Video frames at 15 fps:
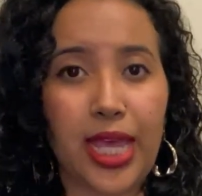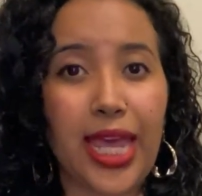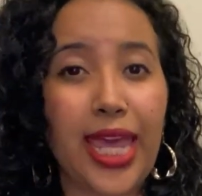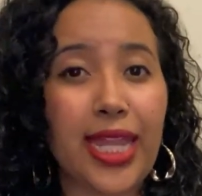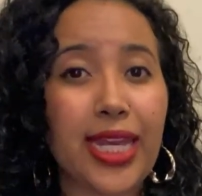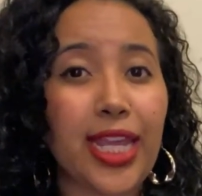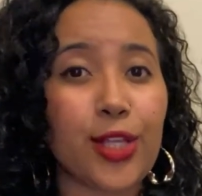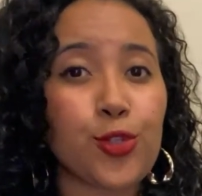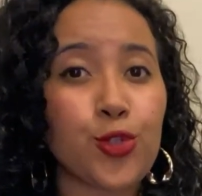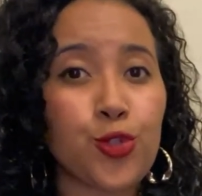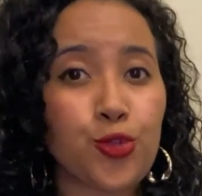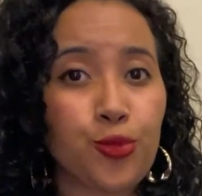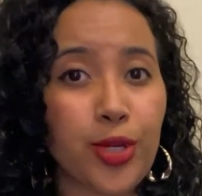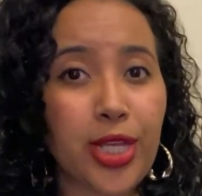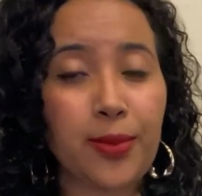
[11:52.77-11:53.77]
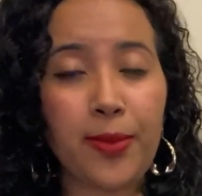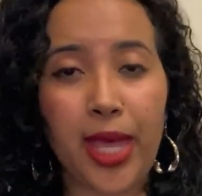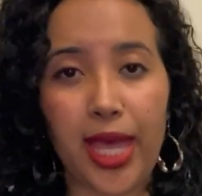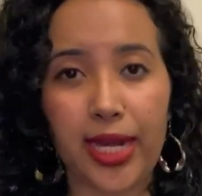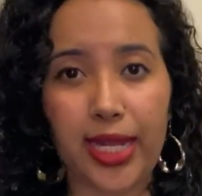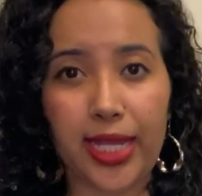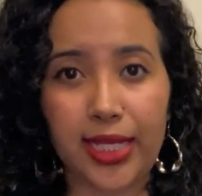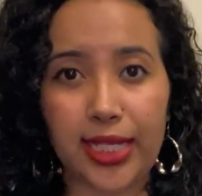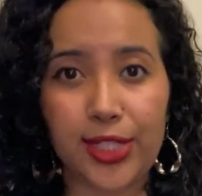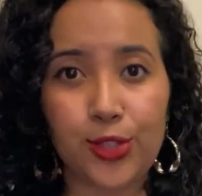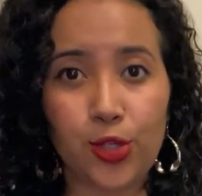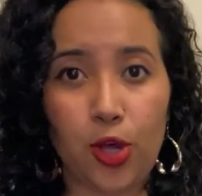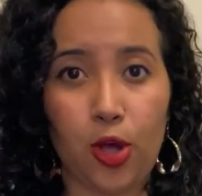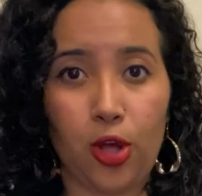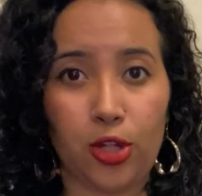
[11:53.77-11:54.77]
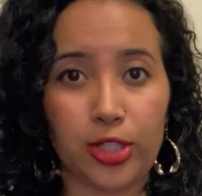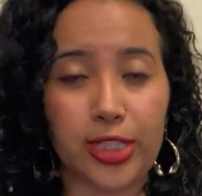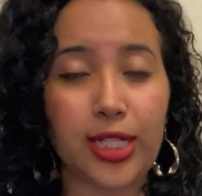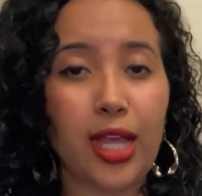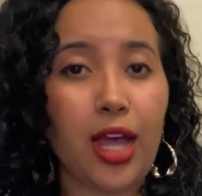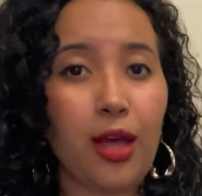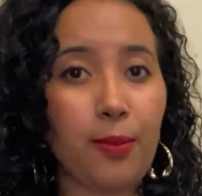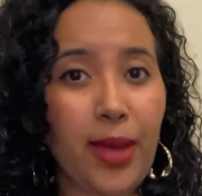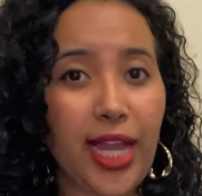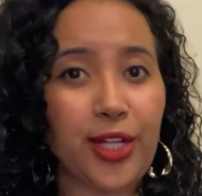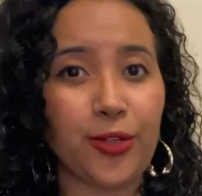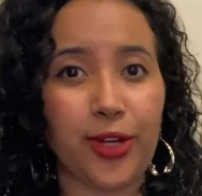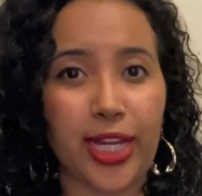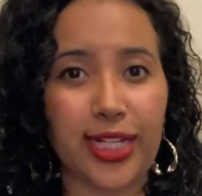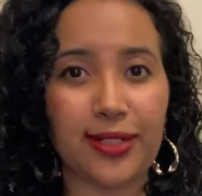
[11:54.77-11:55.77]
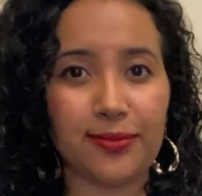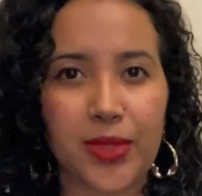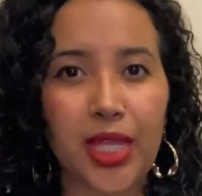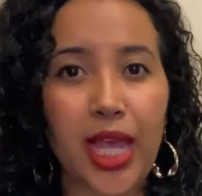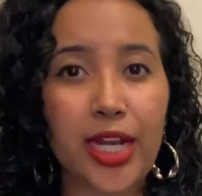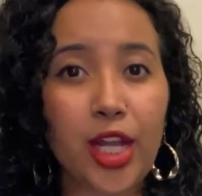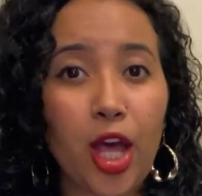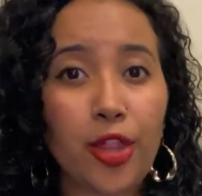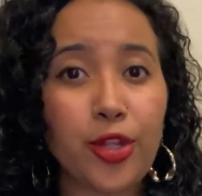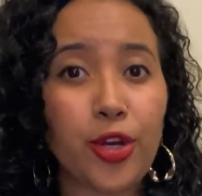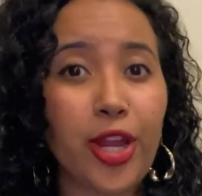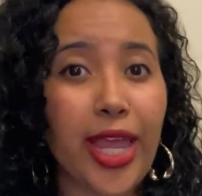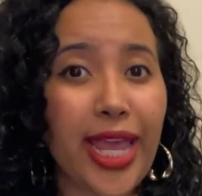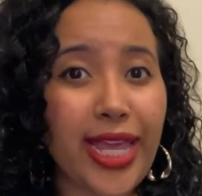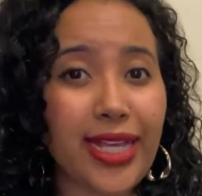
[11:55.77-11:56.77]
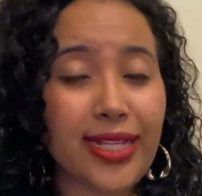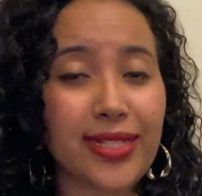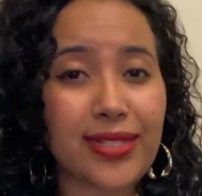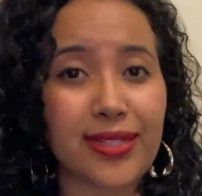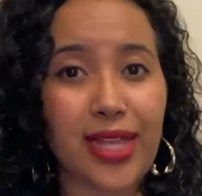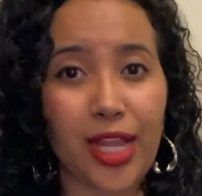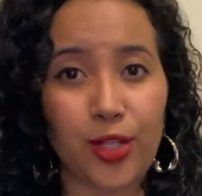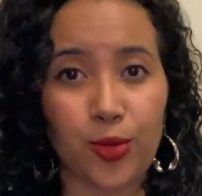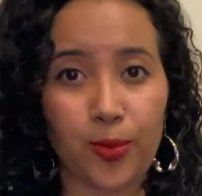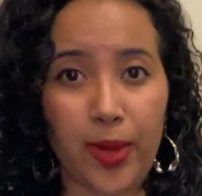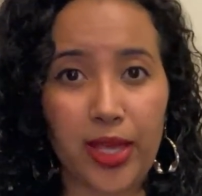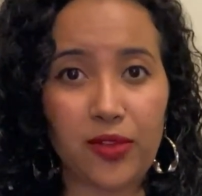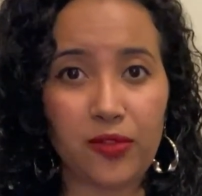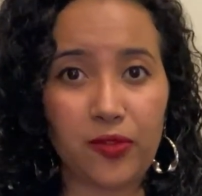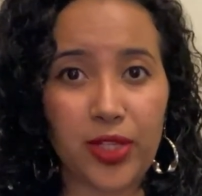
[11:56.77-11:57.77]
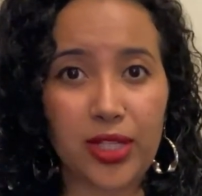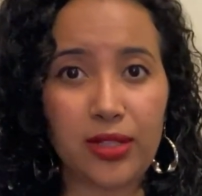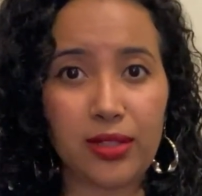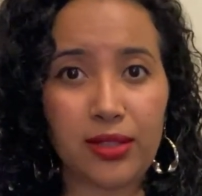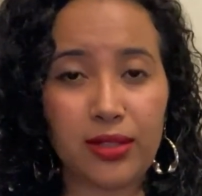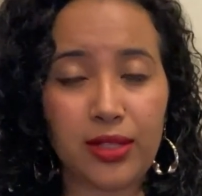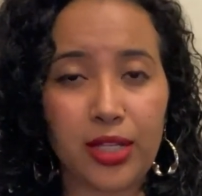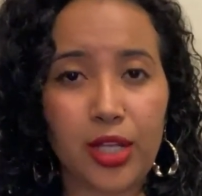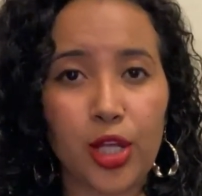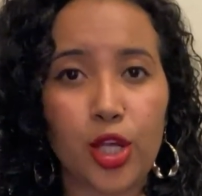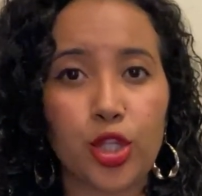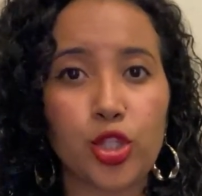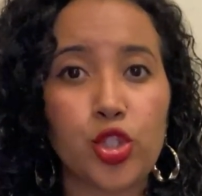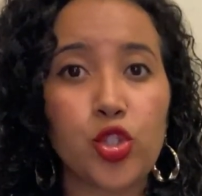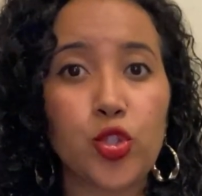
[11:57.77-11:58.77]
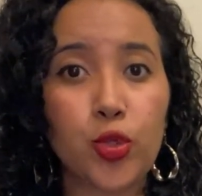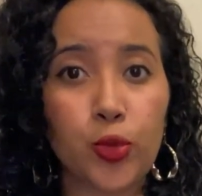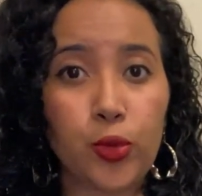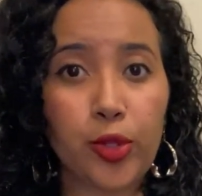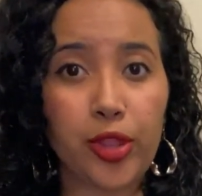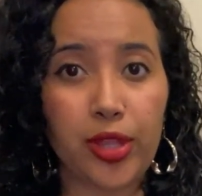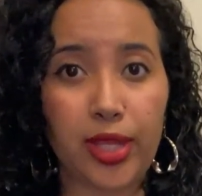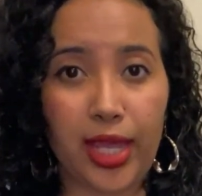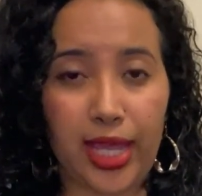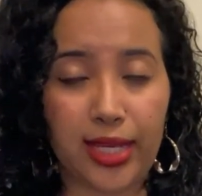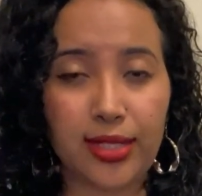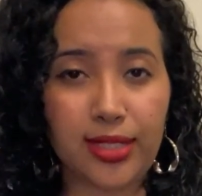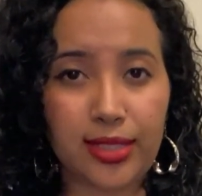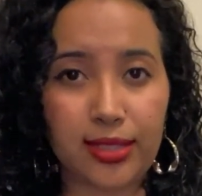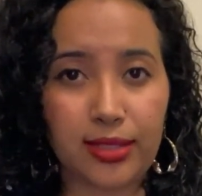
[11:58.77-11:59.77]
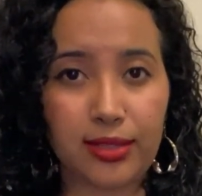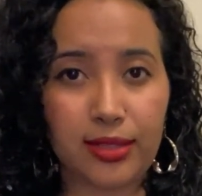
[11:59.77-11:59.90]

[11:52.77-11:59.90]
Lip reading: An extreme headache is called a migraine. And other aches that you might feel, toothache.